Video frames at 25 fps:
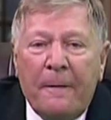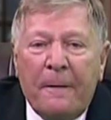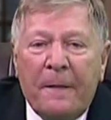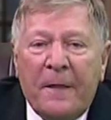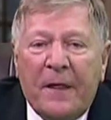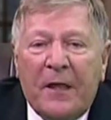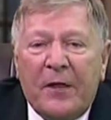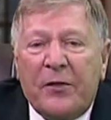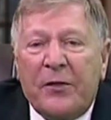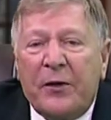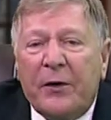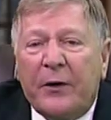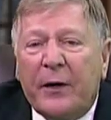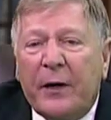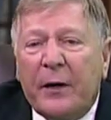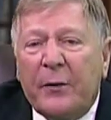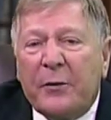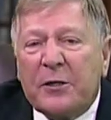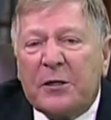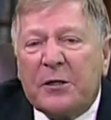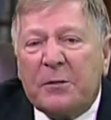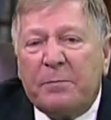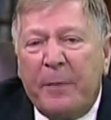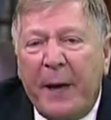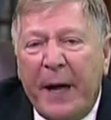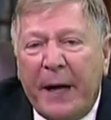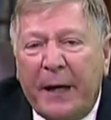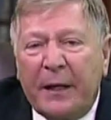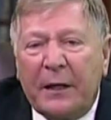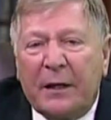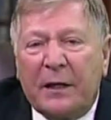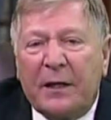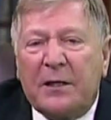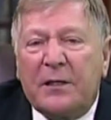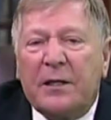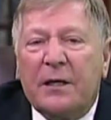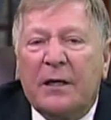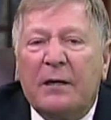The theory was
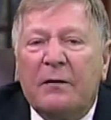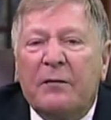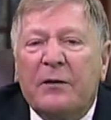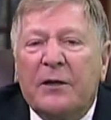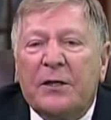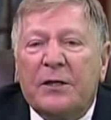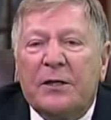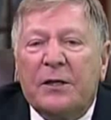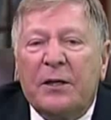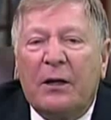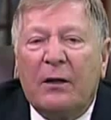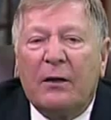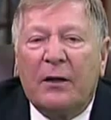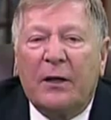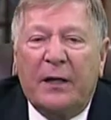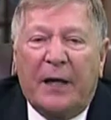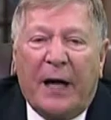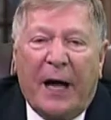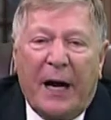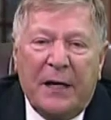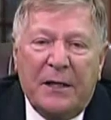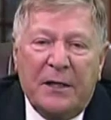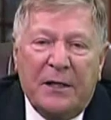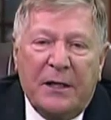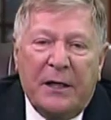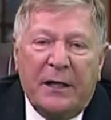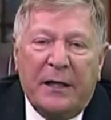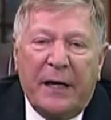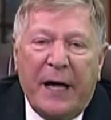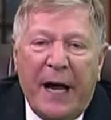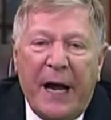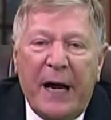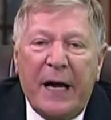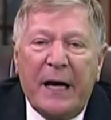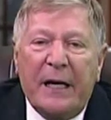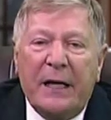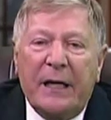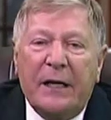speculative until the
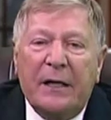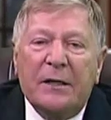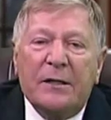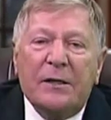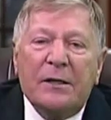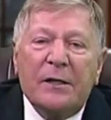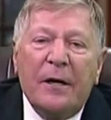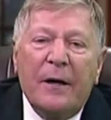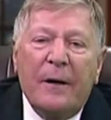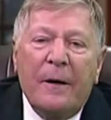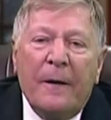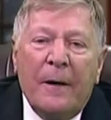1980s,